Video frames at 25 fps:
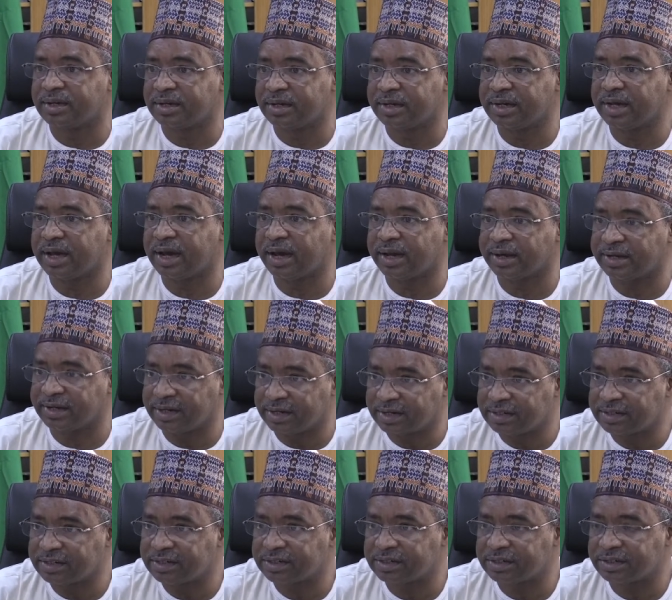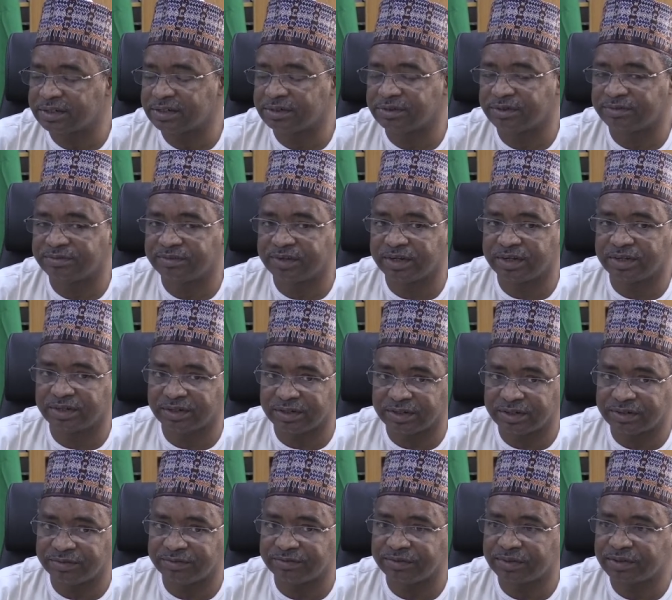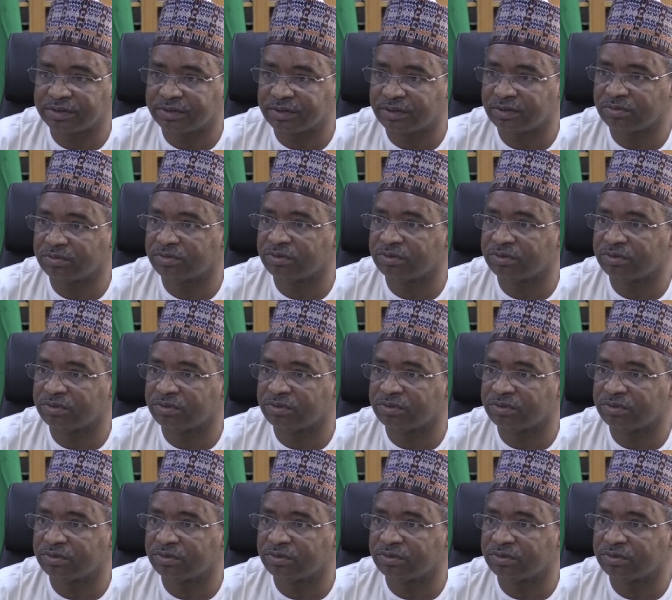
the identity of the individual.